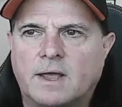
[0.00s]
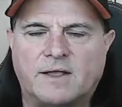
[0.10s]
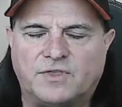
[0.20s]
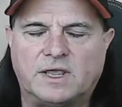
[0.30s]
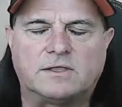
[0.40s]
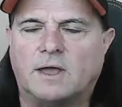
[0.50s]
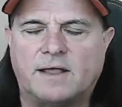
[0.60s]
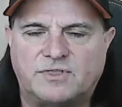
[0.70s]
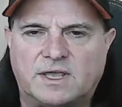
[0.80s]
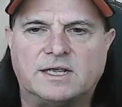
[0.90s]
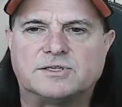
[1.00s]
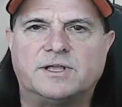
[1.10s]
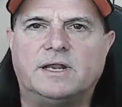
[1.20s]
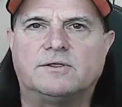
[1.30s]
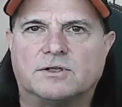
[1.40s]
I think he's
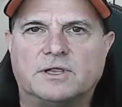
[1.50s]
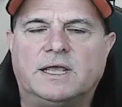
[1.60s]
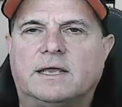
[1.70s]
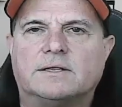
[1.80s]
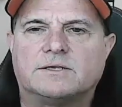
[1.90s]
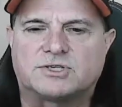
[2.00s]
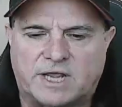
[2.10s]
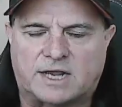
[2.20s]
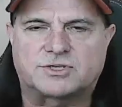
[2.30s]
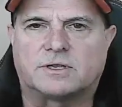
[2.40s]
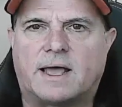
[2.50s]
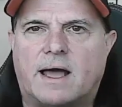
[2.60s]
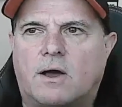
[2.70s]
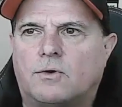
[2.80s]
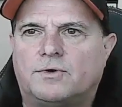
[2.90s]
leading the league in sacks
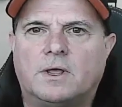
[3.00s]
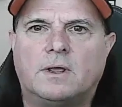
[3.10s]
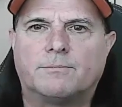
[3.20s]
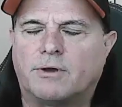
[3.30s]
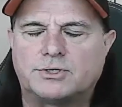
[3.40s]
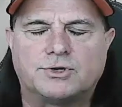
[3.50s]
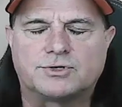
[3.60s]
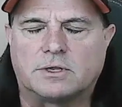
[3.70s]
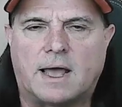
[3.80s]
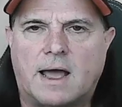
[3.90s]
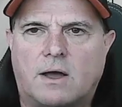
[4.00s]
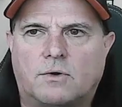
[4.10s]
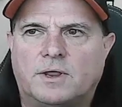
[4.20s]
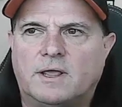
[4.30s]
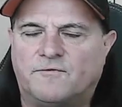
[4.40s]
allowed, pressures allowed.